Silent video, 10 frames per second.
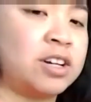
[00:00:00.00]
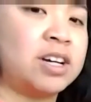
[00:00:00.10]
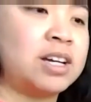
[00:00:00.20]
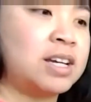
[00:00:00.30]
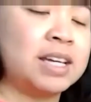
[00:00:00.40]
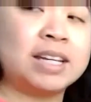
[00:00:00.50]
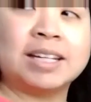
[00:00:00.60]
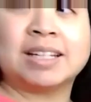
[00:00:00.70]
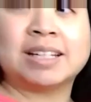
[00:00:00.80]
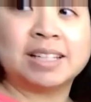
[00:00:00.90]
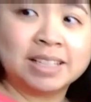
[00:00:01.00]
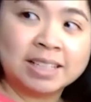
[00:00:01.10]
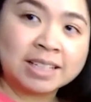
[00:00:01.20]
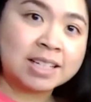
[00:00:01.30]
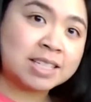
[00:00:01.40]
going to need
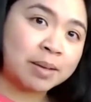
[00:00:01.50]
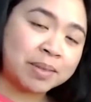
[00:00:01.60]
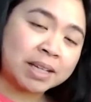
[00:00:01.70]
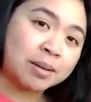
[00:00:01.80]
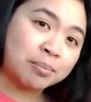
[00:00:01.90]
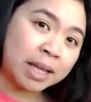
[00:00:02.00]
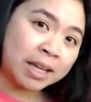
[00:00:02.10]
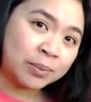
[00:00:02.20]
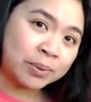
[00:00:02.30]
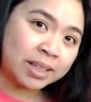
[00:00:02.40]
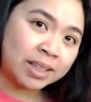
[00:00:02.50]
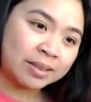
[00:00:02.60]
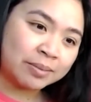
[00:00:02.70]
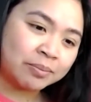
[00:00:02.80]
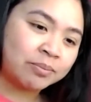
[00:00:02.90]
is something to blend with,
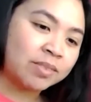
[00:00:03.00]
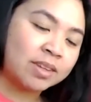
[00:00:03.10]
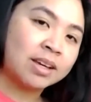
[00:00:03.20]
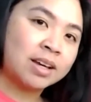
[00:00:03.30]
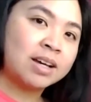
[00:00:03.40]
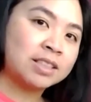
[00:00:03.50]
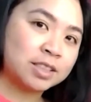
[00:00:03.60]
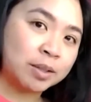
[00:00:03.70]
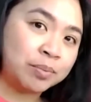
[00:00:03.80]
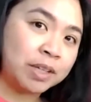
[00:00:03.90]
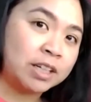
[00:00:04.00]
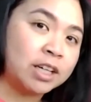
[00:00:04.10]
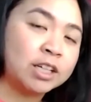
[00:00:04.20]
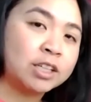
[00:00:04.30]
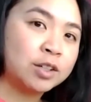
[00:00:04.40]
something
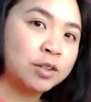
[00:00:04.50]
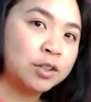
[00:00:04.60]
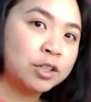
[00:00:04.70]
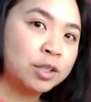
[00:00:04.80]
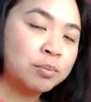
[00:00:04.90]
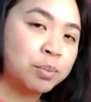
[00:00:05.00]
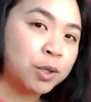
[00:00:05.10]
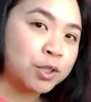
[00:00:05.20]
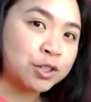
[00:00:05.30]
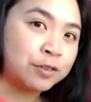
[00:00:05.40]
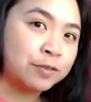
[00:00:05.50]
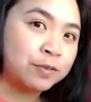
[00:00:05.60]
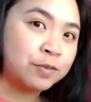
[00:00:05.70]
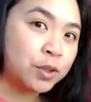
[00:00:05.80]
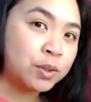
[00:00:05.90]
to push your
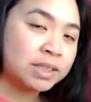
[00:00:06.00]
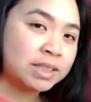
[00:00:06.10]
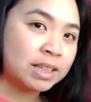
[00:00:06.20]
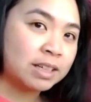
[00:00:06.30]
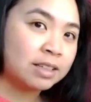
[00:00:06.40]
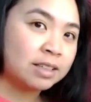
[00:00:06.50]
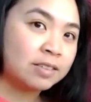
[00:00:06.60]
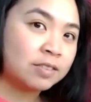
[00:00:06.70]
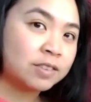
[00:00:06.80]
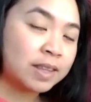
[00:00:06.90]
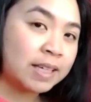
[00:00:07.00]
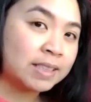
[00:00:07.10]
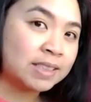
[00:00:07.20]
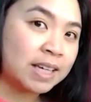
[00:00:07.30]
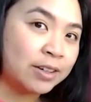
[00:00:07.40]
fruits and
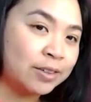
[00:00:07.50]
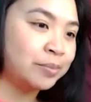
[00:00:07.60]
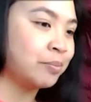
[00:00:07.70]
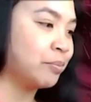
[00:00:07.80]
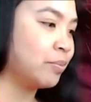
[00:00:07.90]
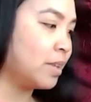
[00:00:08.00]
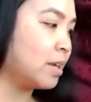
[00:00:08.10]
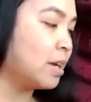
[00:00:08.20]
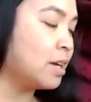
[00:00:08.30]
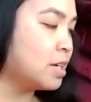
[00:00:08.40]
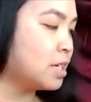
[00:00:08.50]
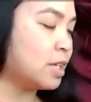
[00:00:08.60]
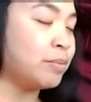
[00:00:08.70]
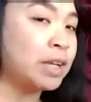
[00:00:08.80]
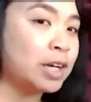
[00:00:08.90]
things down,
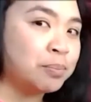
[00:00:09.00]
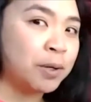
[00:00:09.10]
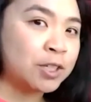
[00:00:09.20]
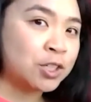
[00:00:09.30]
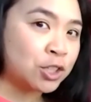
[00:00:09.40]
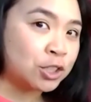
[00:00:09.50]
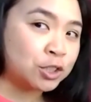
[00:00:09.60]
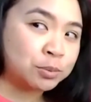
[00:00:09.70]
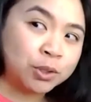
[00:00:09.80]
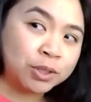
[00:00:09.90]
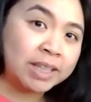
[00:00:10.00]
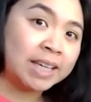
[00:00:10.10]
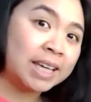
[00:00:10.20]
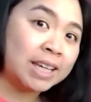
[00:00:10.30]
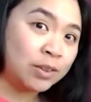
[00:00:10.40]
something to put your
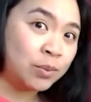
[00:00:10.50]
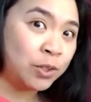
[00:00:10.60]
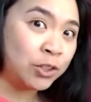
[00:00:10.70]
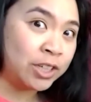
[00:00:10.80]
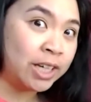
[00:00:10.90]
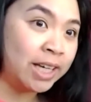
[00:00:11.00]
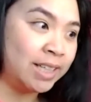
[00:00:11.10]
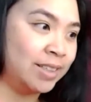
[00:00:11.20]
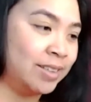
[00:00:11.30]
smoothie in when you're done.